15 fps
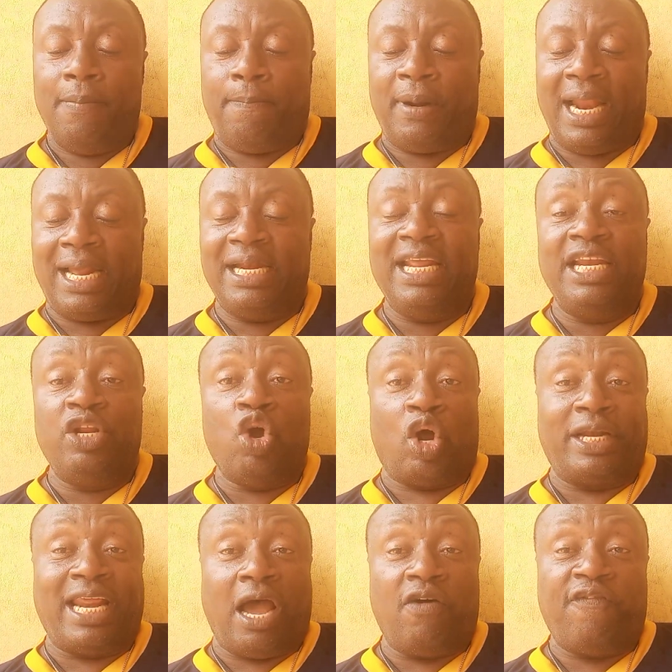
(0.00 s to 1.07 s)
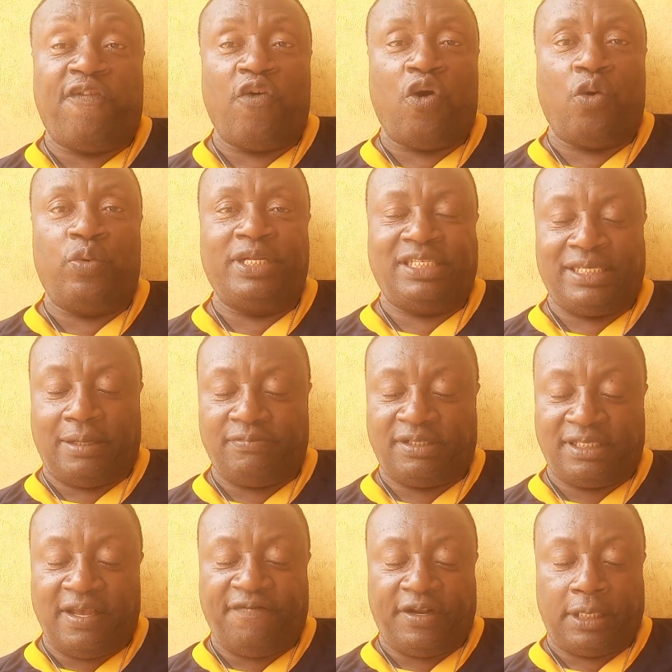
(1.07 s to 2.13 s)
planning your downfall with Psalm
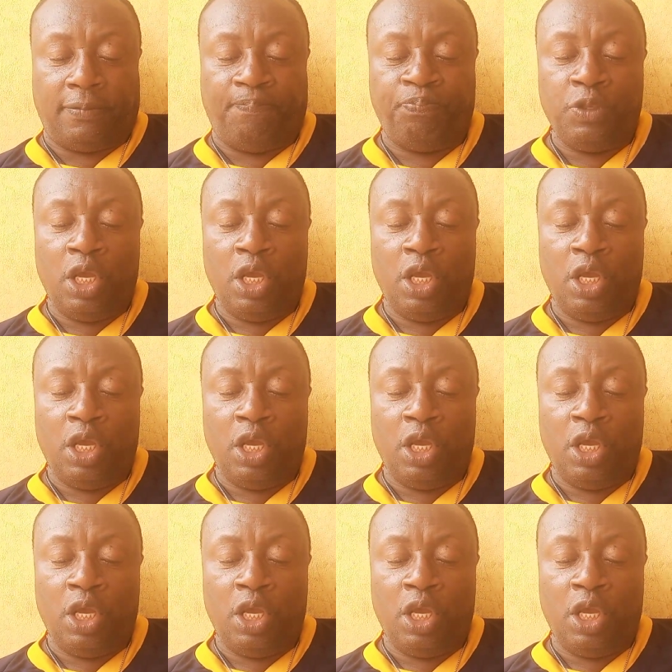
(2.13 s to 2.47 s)
7.